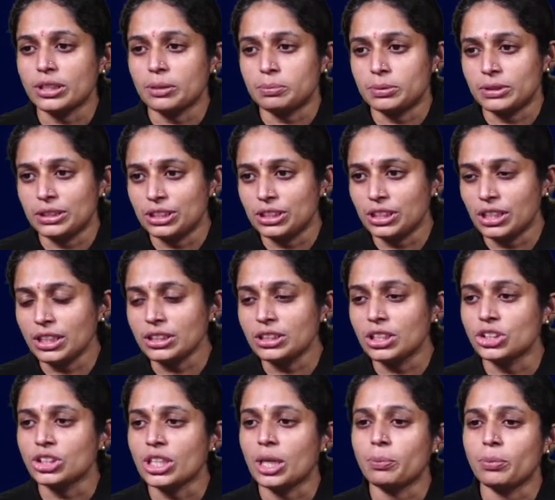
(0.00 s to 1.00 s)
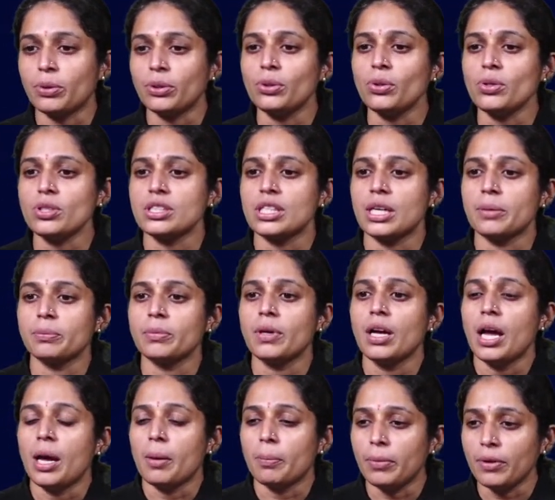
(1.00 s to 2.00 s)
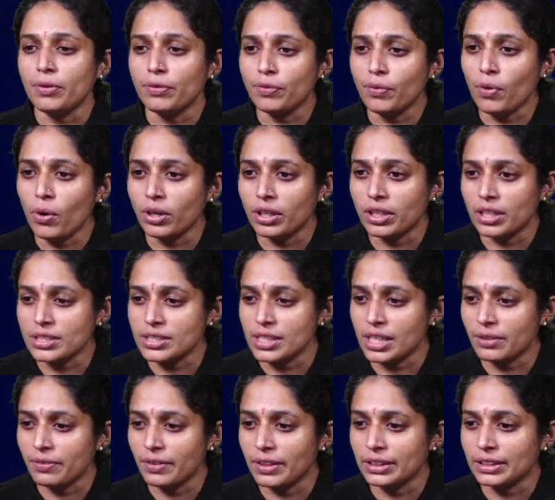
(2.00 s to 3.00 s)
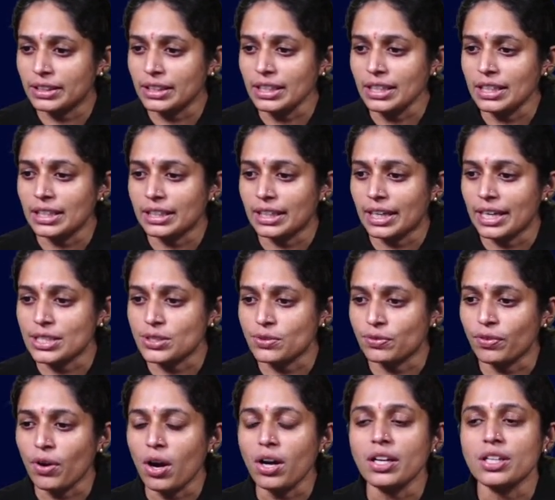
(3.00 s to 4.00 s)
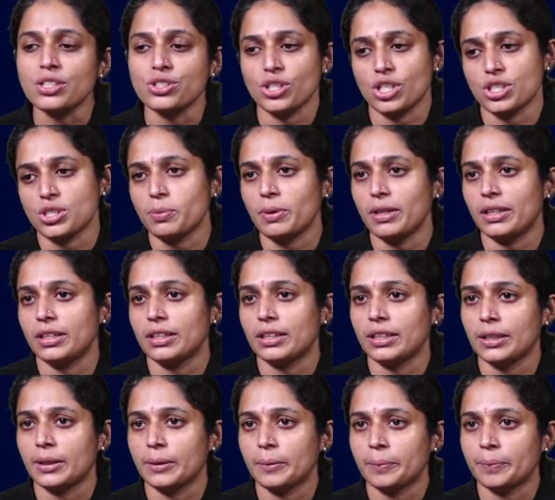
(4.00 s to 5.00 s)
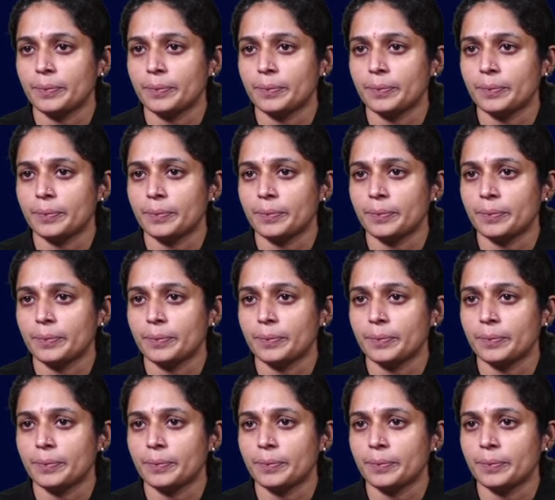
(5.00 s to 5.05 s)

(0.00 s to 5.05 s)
or the pleaders shall produce them before reserving the case for judgment.